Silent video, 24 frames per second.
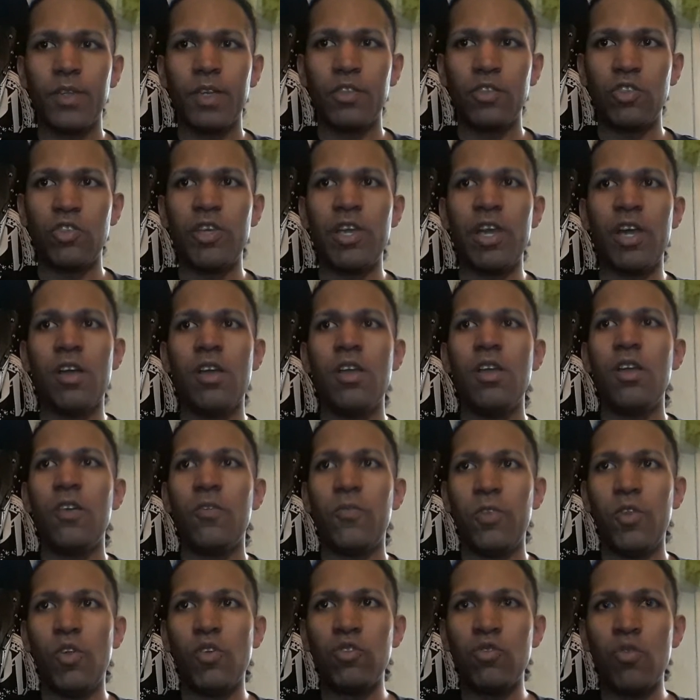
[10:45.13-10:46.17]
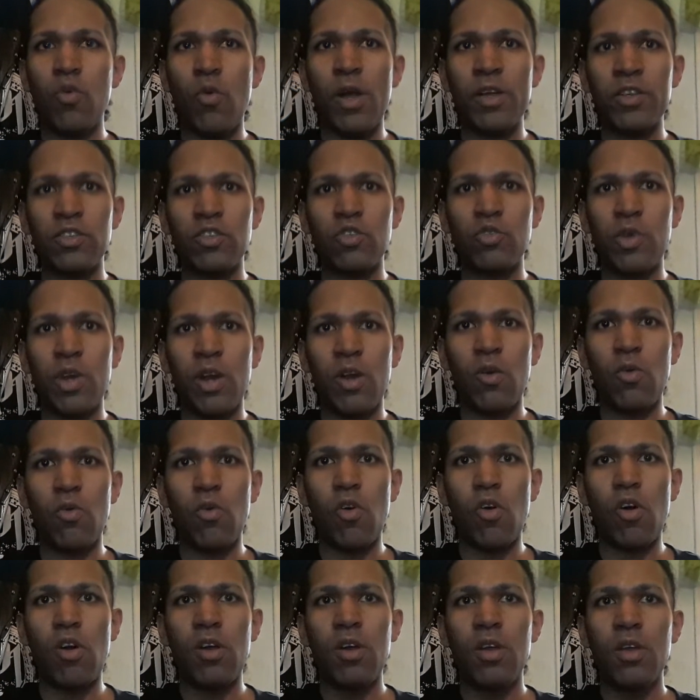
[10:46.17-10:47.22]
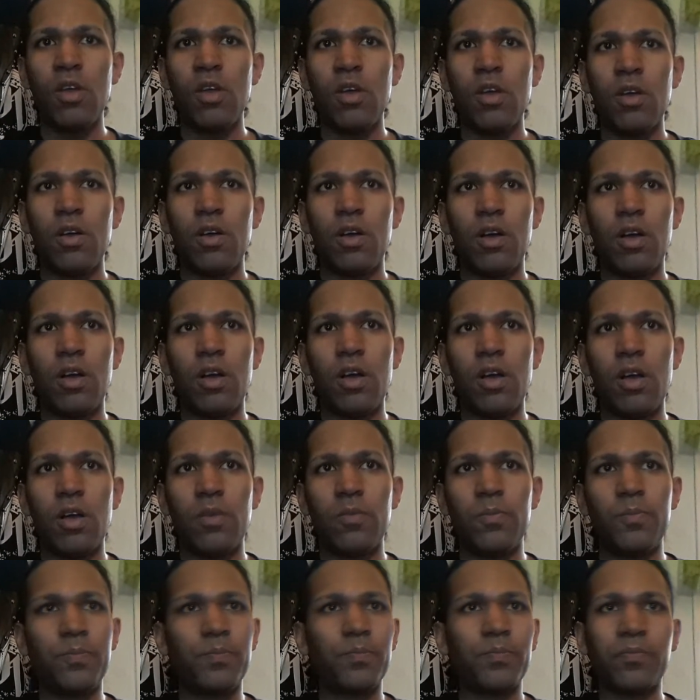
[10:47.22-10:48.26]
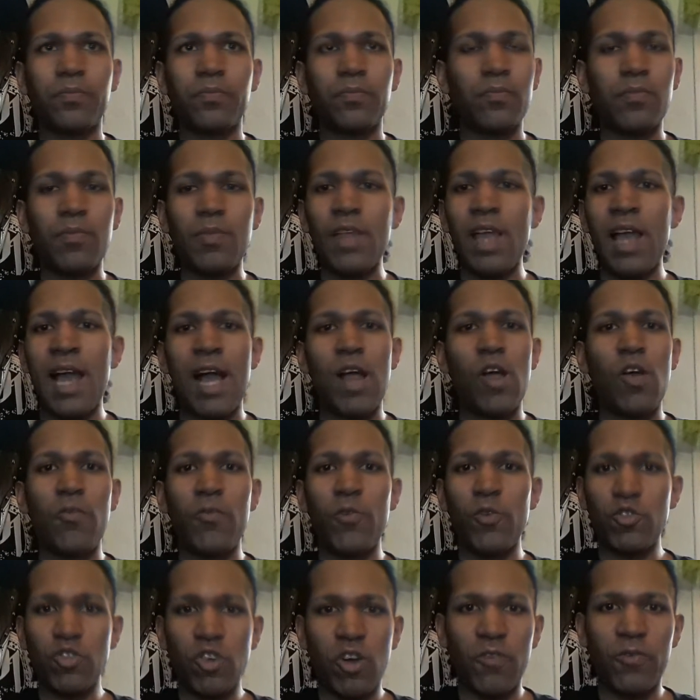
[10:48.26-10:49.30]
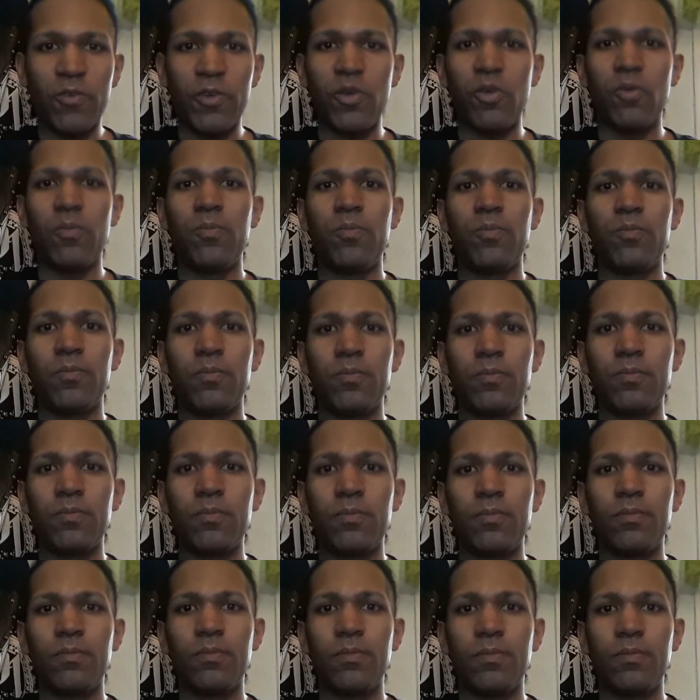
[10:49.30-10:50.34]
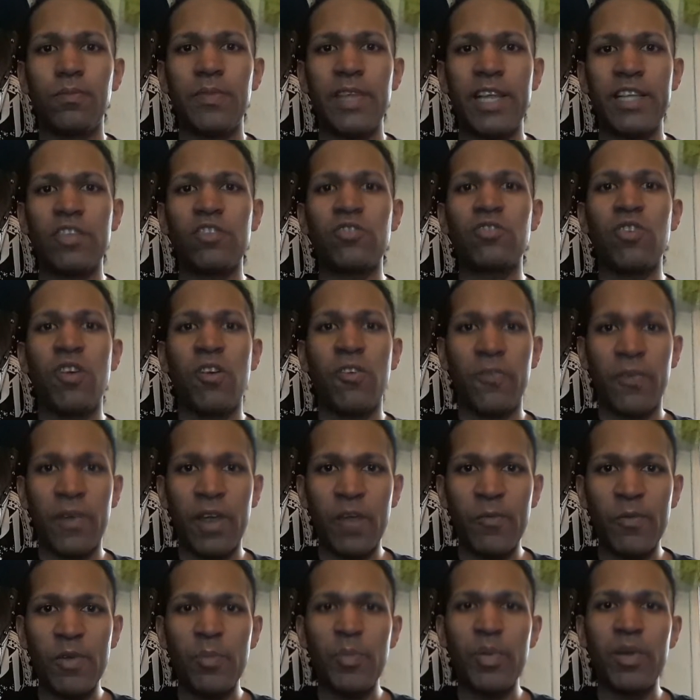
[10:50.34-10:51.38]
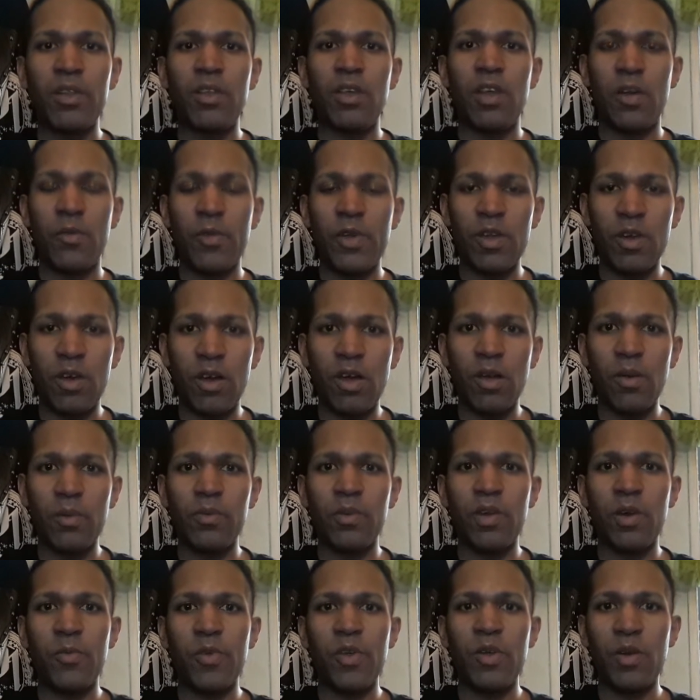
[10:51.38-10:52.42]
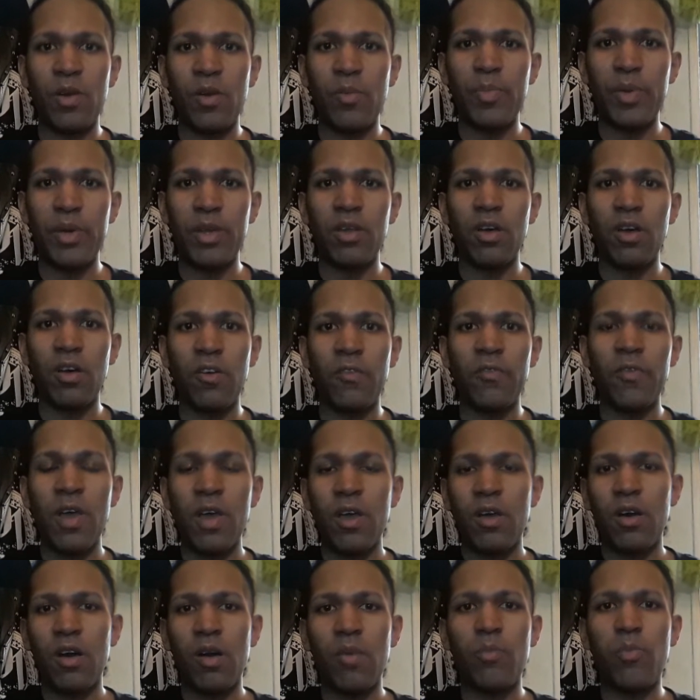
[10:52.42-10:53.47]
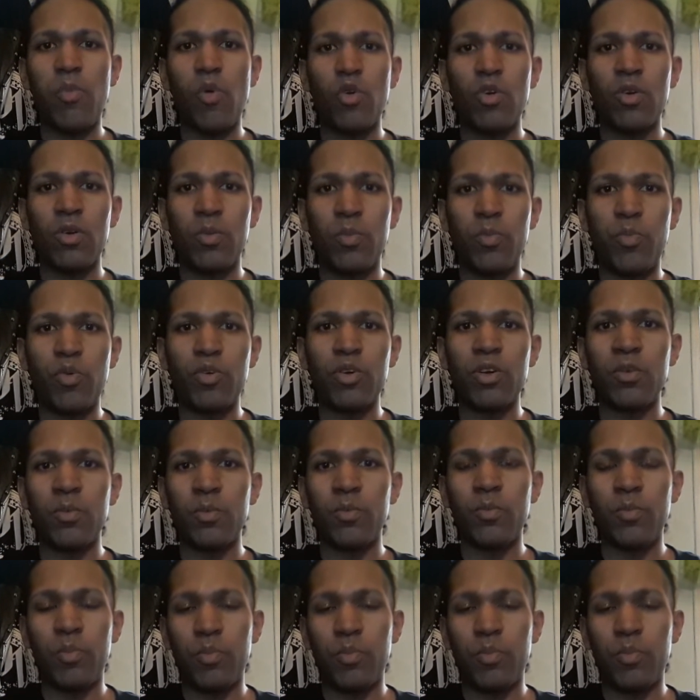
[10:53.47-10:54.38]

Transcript: So yeah, for those who watched the three-hour Raw, uh, I don't feel sorry for you. you deserve every bit, every uh, every uh, bit of a board, board of,